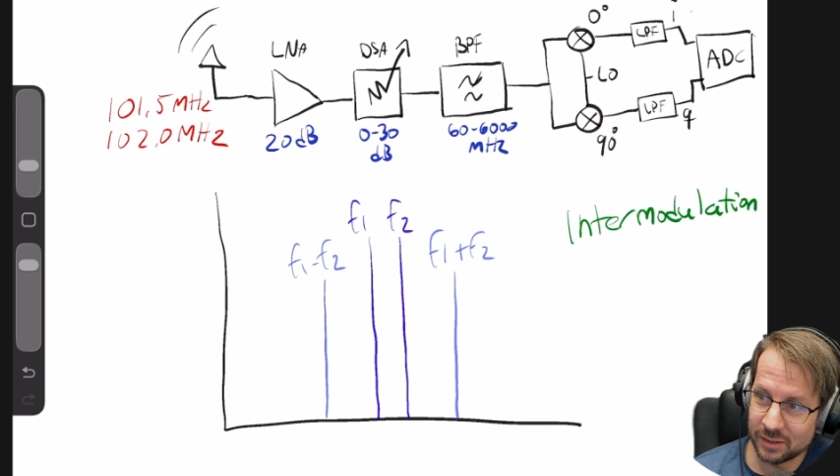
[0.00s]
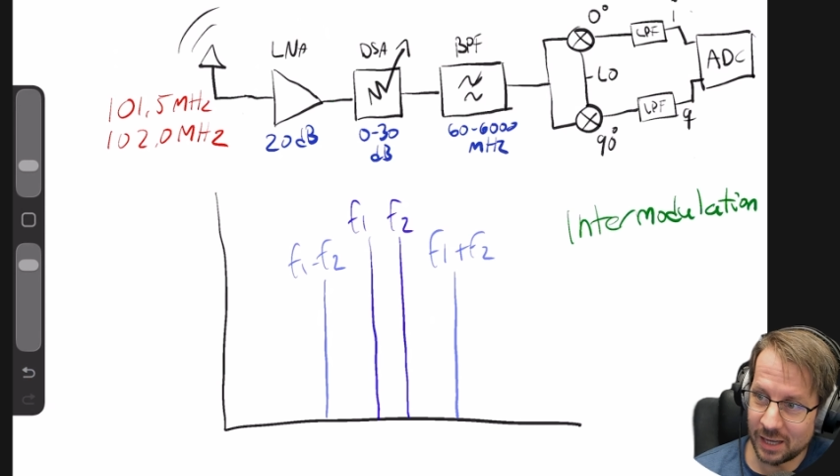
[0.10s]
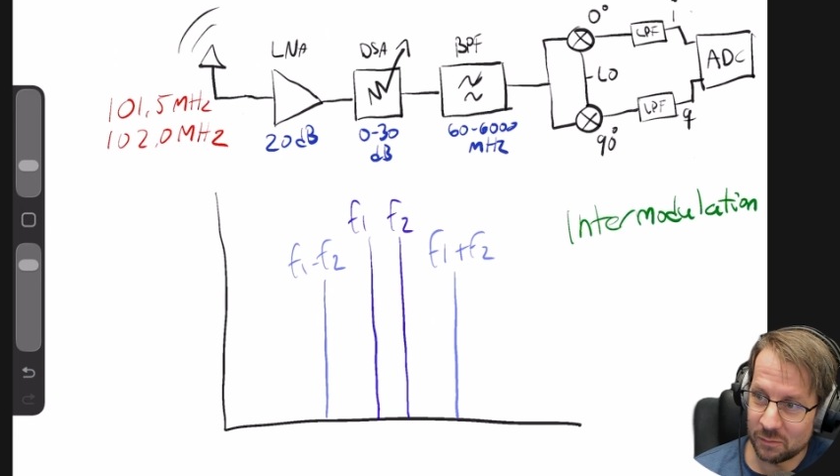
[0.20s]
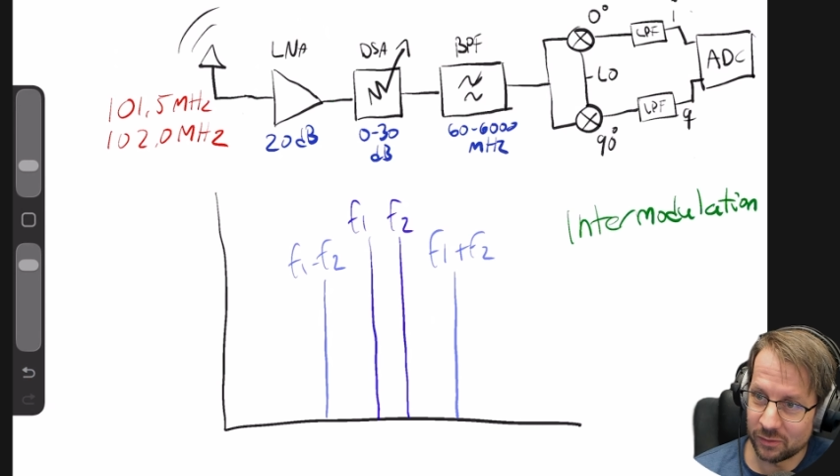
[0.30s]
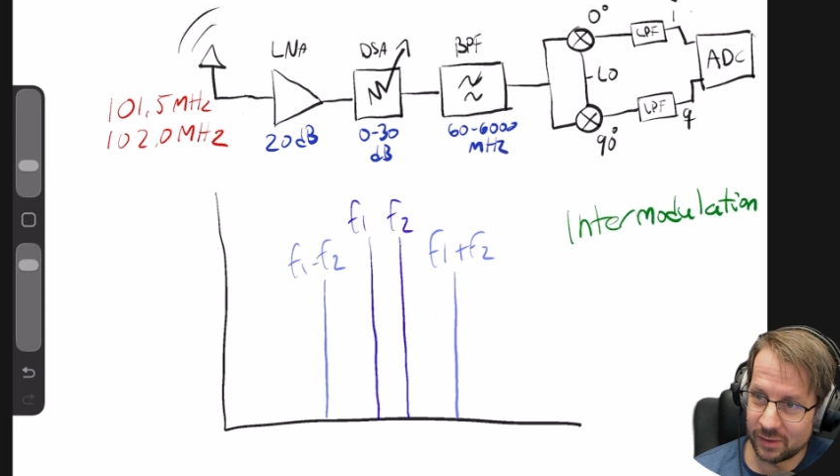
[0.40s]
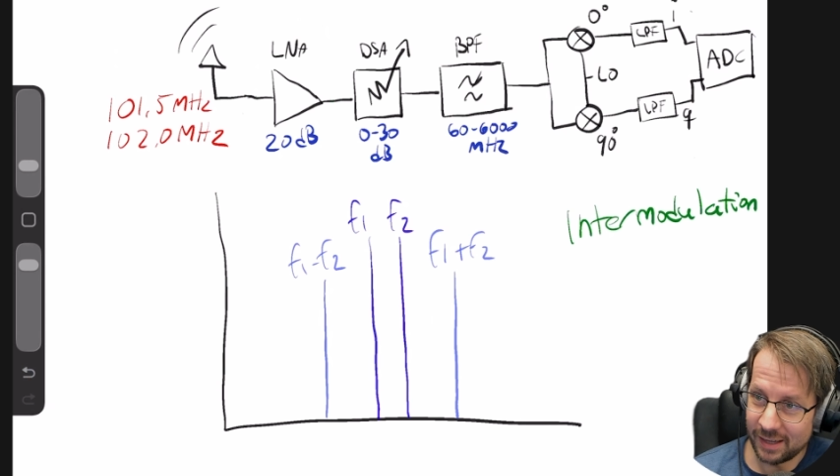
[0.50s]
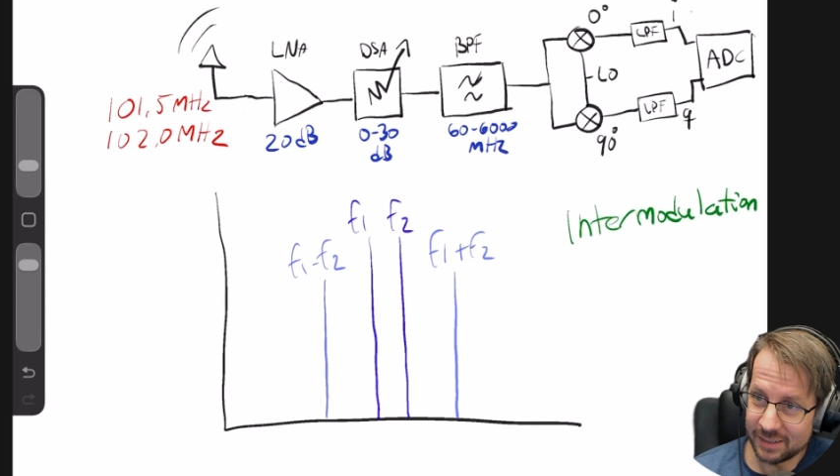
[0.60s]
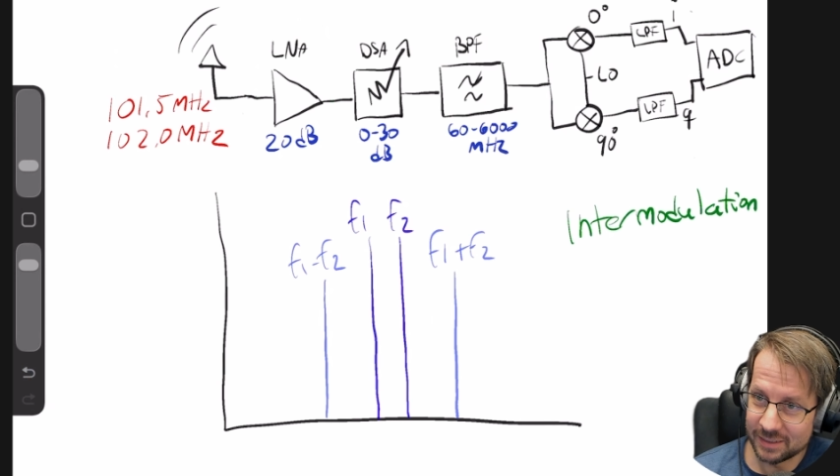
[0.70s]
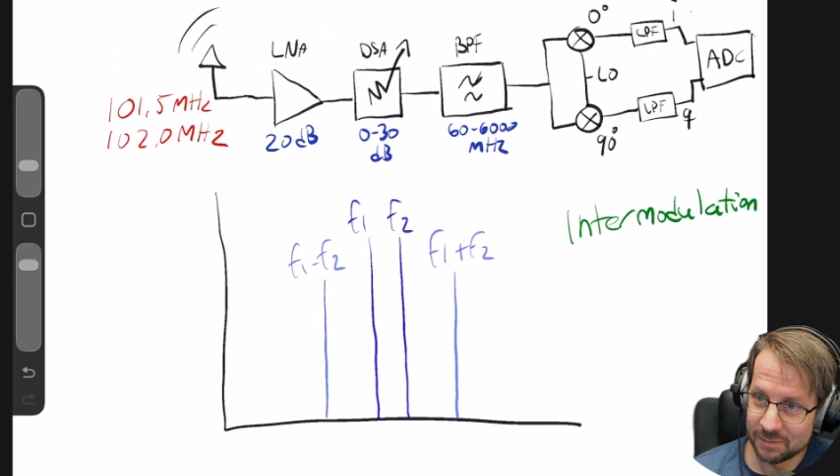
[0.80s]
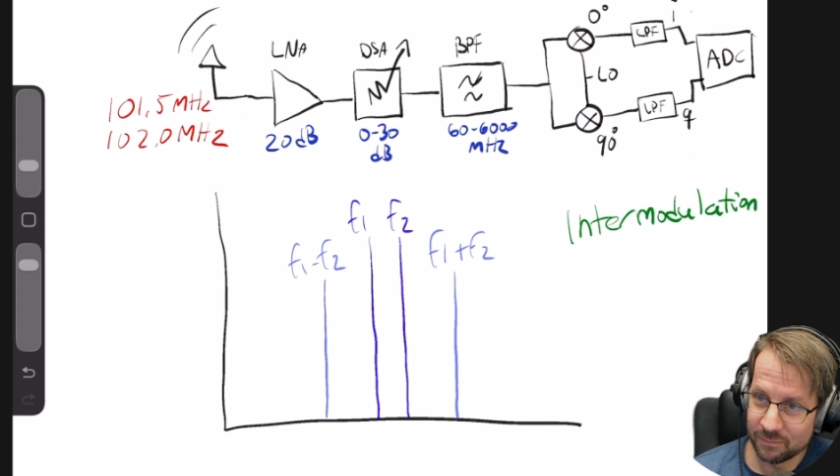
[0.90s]
So that was
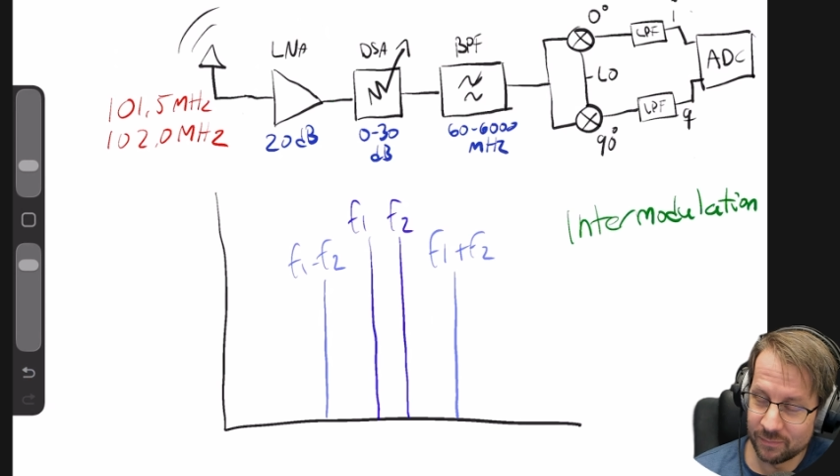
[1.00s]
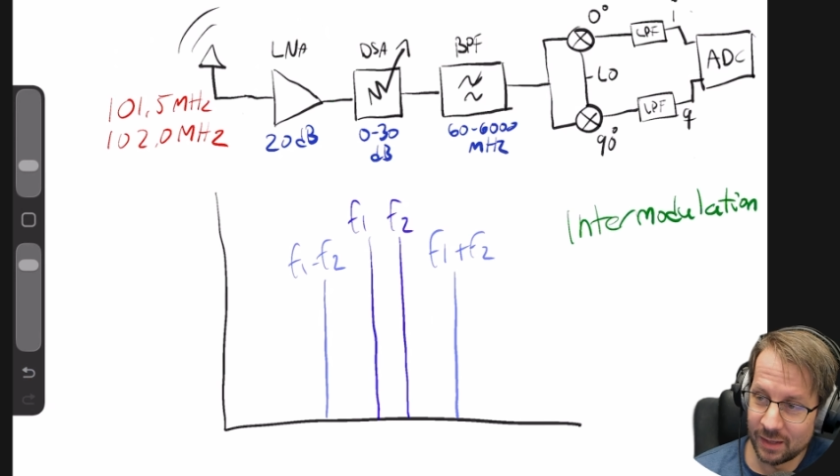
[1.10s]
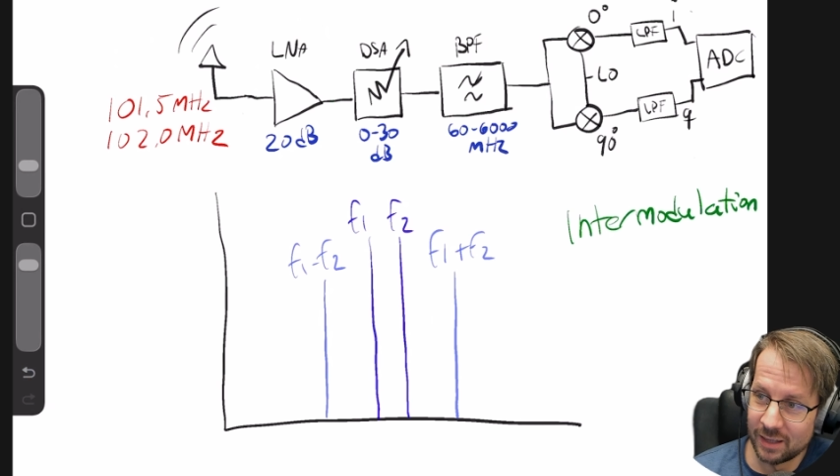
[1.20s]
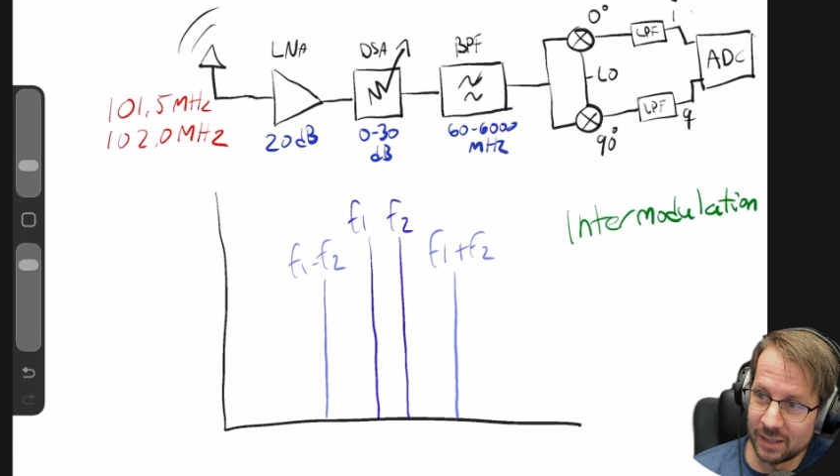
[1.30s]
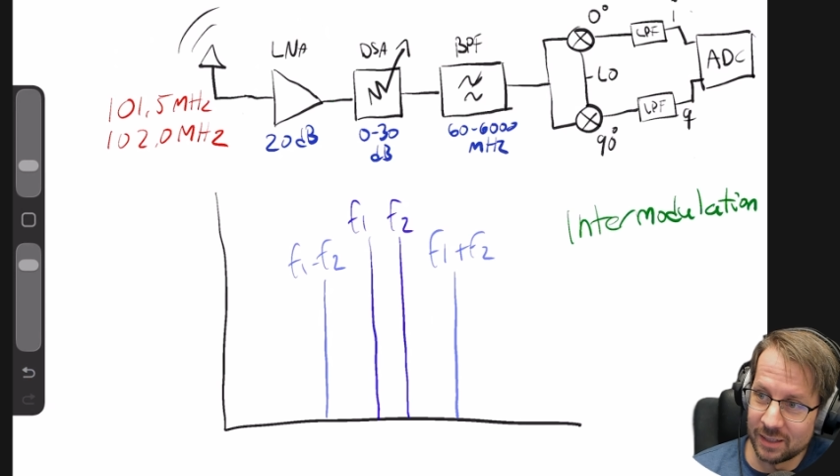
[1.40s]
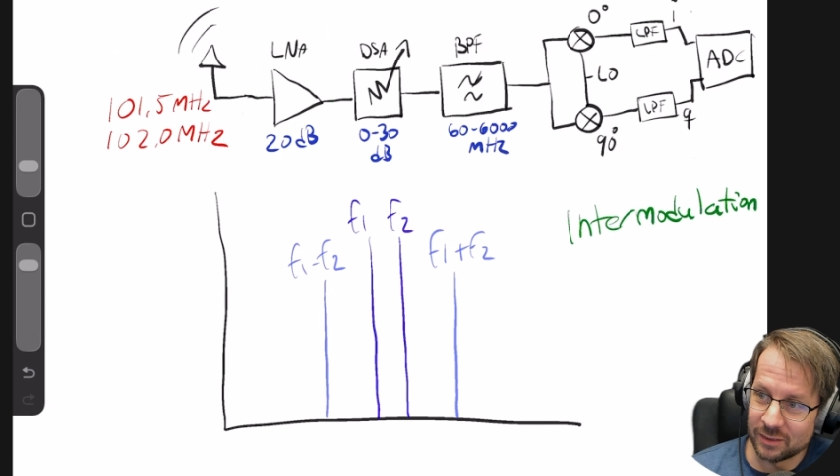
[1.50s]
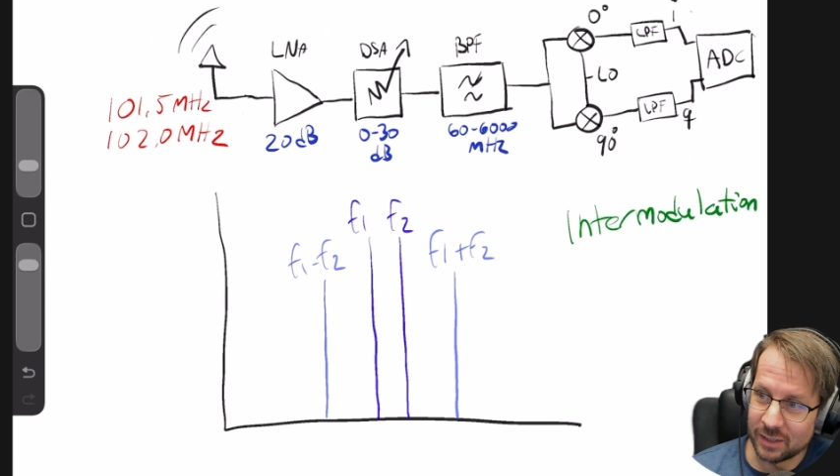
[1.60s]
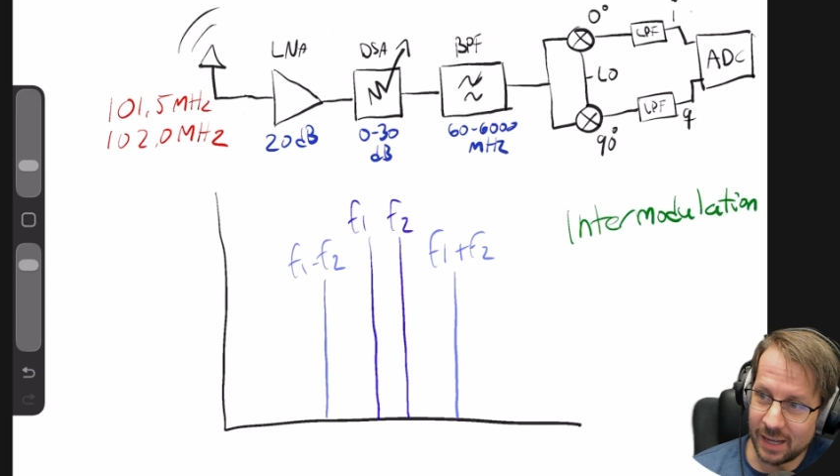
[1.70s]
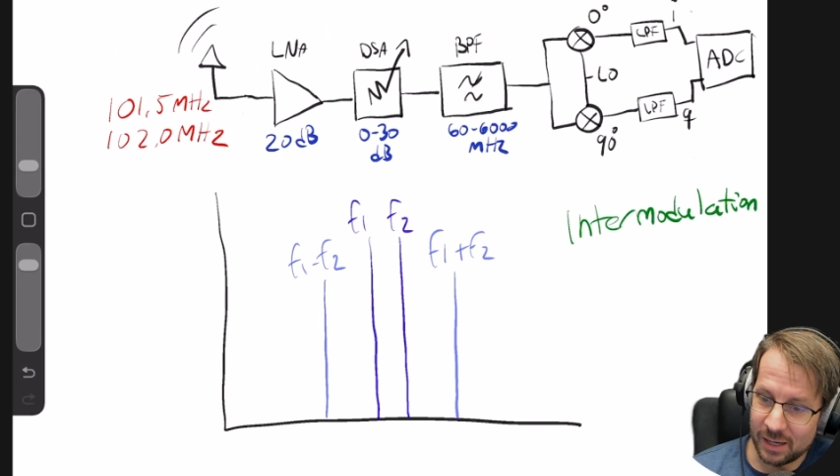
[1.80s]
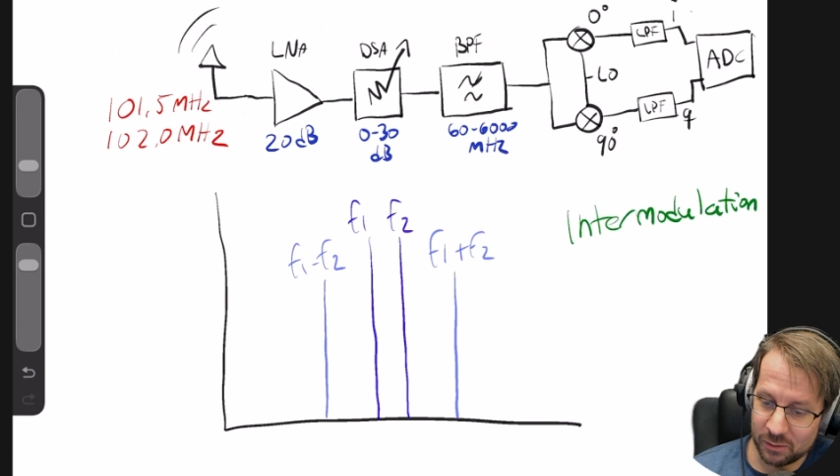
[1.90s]
that. So
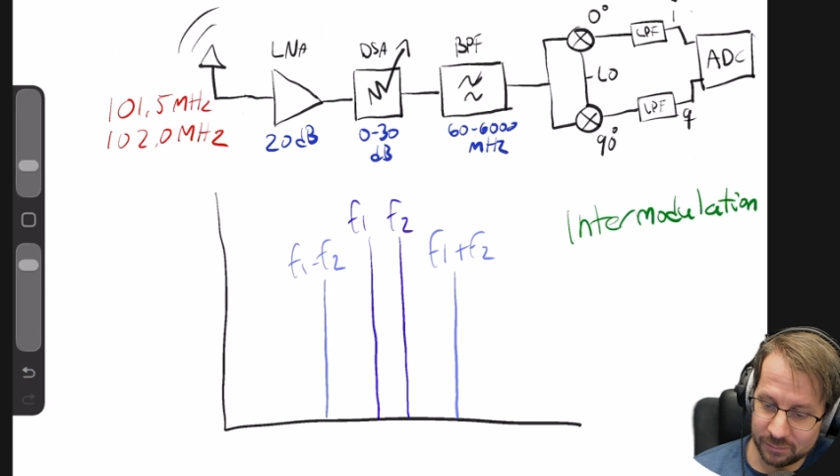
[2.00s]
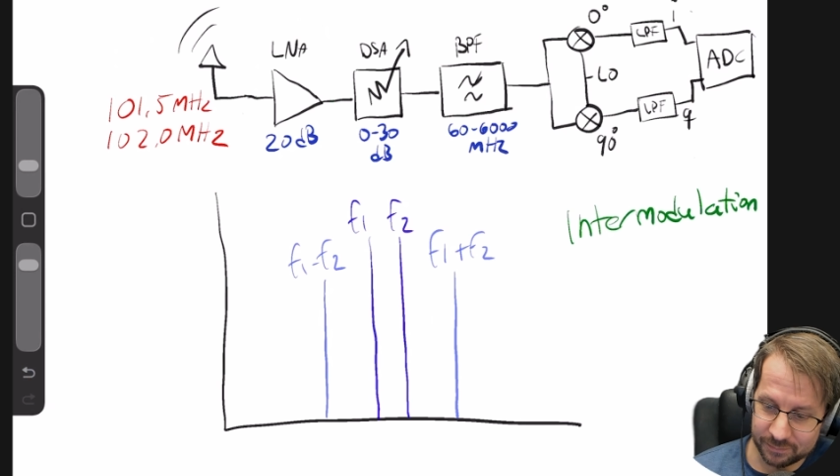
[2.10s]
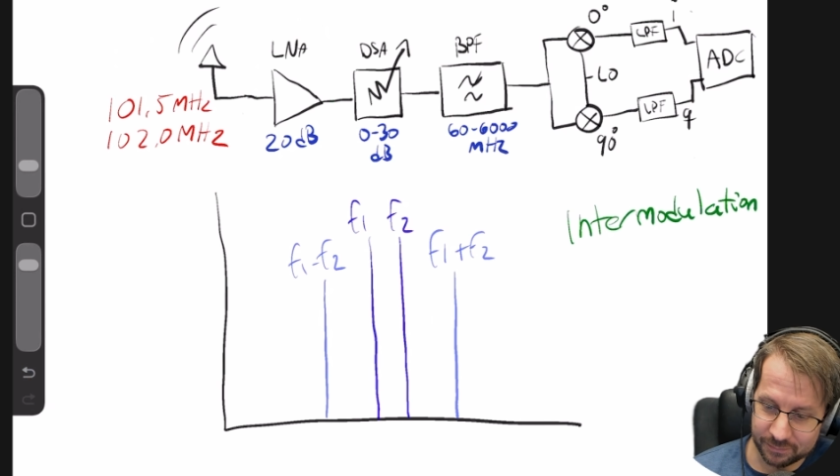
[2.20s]
now